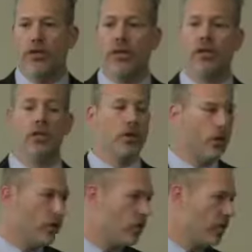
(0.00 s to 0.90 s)
there,
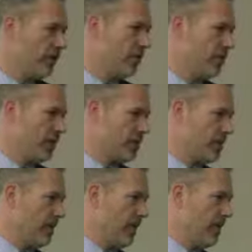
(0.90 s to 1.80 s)
learn more
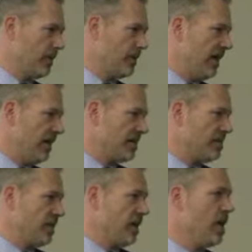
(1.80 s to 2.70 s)
information about hepatitis
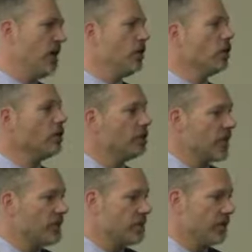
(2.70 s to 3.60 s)
C, learn the
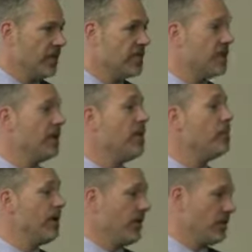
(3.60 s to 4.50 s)
types of things that they
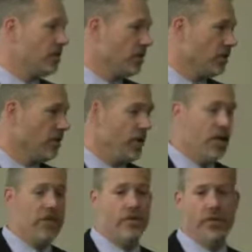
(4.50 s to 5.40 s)
may need to do,
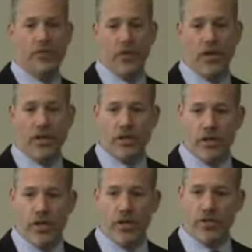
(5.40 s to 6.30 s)
even if they're not a
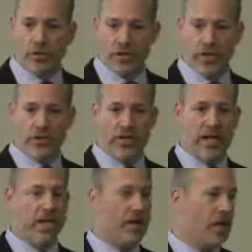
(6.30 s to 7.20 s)
treater, just
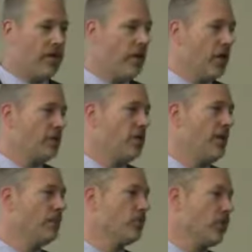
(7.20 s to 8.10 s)
understand enough to
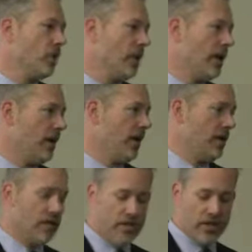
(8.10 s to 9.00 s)
be able to go out
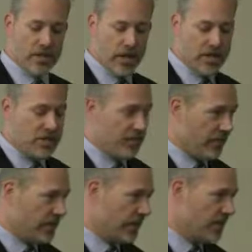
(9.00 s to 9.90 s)
and conduct
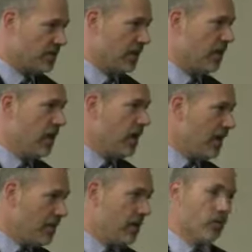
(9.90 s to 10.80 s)
HCV testing
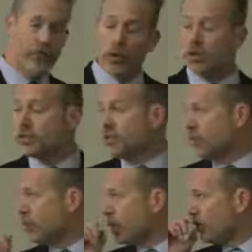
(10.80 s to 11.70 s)
and make referrals
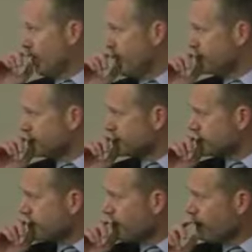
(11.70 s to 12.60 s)
as appropriate.
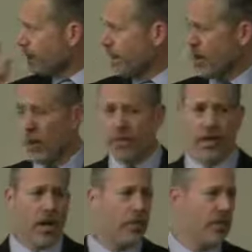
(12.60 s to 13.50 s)
We have
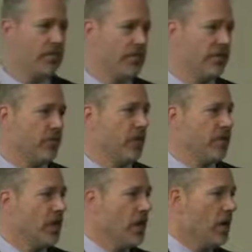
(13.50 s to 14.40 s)
a couple of different